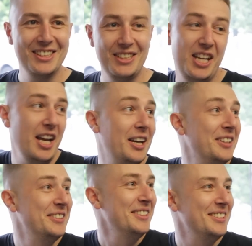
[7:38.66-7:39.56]

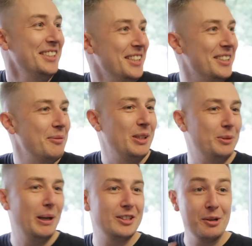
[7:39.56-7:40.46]
Yeah. I mean,
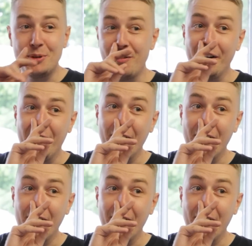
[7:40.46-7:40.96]
it's about time she found